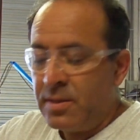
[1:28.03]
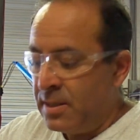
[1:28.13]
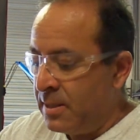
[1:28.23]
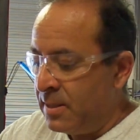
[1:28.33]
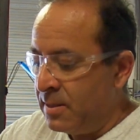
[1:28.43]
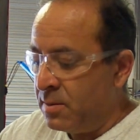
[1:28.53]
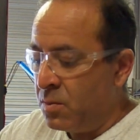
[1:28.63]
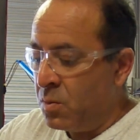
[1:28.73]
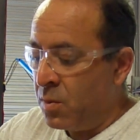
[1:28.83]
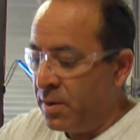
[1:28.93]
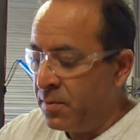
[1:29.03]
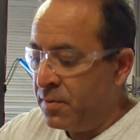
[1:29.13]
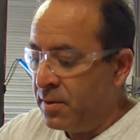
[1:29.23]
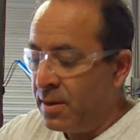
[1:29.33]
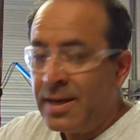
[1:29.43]
uh, one of
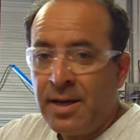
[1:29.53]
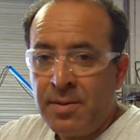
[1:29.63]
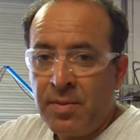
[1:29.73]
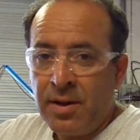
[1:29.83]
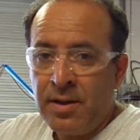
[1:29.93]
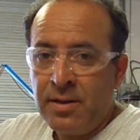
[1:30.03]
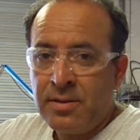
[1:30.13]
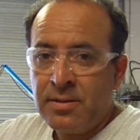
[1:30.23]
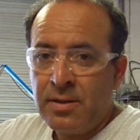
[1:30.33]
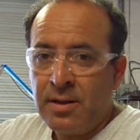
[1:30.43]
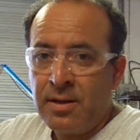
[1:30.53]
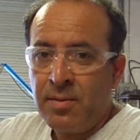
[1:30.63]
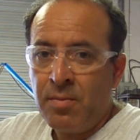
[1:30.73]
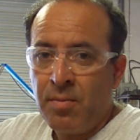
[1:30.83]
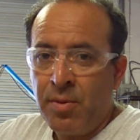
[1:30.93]
the uh, cutting blades uh,
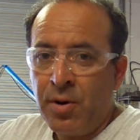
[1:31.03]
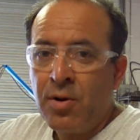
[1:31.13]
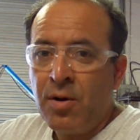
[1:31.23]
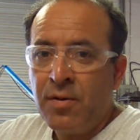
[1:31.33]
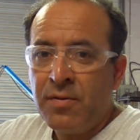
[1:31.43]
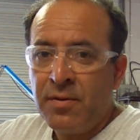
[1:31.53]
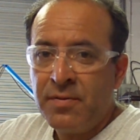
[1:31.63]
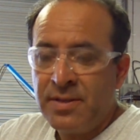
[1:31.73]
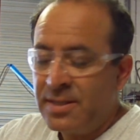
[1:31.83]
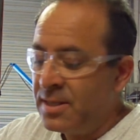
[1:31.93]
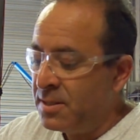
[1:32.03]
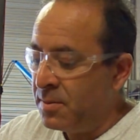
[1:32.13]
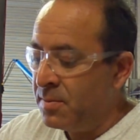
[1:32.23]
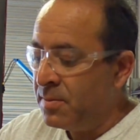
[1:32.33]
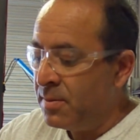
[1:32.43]
broke off of the
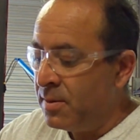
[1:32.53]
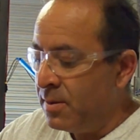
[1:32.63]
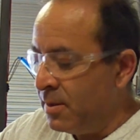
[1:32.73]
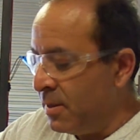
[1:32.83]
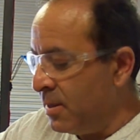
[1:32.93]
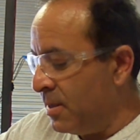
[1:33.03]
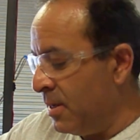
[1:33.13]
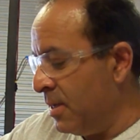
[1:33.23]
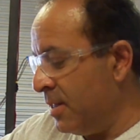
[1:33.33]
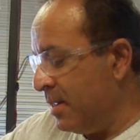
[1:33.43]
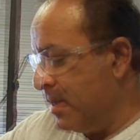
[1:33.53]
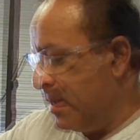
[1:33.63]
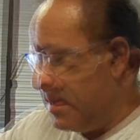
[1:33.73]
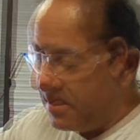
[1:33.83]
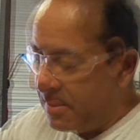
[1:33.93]
system. And, uh,
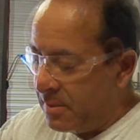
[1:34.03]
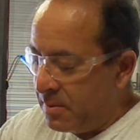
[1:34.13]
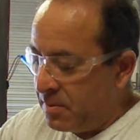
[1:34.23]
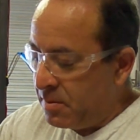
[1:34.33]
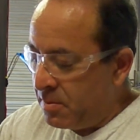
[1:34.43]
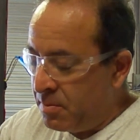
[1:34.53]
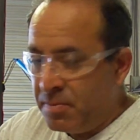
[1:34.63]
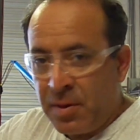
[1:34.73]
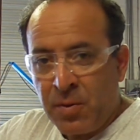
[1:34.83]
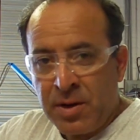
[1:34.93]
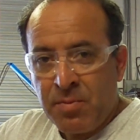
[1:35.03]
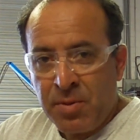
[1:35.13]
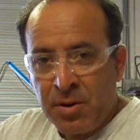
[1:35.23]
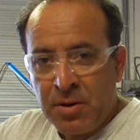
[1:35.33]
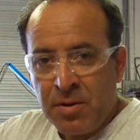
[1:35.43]
but when it
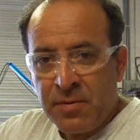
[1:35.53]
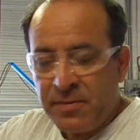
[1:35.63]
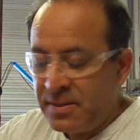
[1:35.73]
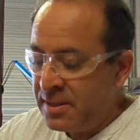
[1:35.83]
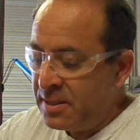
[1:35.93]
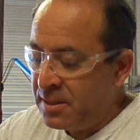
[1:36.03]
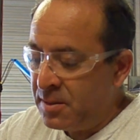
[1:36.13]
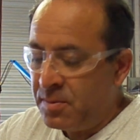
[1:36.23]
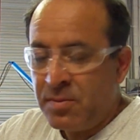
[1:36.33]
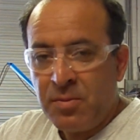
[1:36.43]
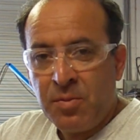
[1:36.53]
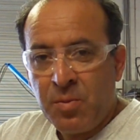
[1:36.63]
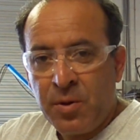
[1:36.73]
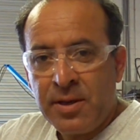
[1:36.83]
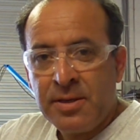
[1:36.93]
broke off of the system,
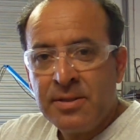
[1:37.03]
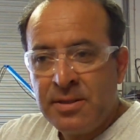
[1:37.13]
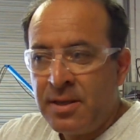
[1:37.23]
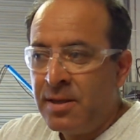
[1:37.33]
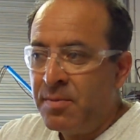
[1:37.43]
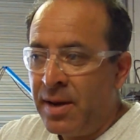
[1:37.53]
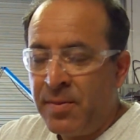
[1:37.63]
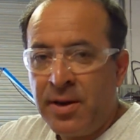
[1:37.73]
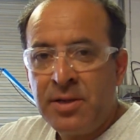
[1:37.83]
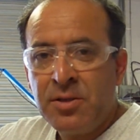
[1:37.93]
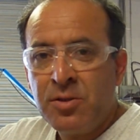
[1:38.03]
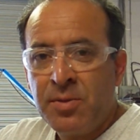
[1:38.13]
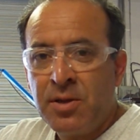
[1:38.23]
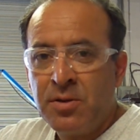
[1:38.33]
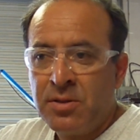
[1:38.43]
we can see vibrations
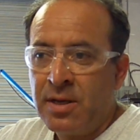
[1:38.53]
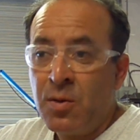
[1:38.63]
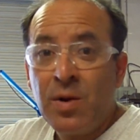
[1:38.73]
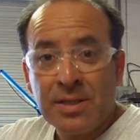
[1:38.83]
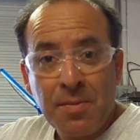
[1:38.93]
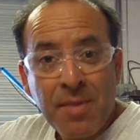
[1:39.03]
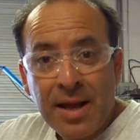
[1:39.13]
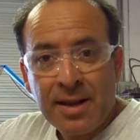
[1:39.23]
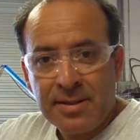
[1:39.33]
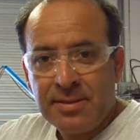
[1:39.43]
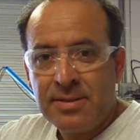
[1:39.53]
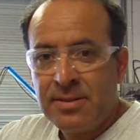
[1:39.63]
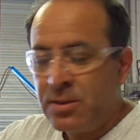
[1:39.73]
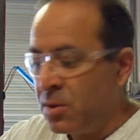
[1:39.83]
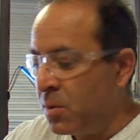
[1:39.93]
because it wasn't
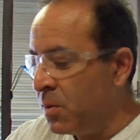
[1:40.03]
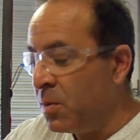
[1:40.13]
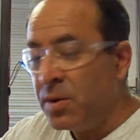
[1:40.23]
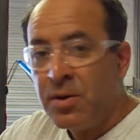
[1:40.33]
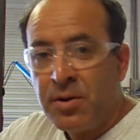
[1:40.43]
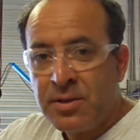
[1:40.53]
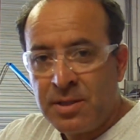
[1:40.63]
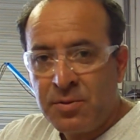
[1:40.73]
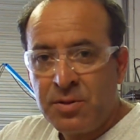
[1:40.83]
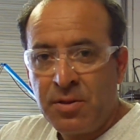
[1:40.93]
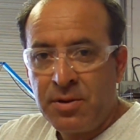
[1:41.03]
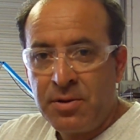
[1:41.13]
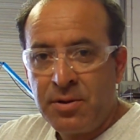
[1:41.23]
balanced. So we noticed there was something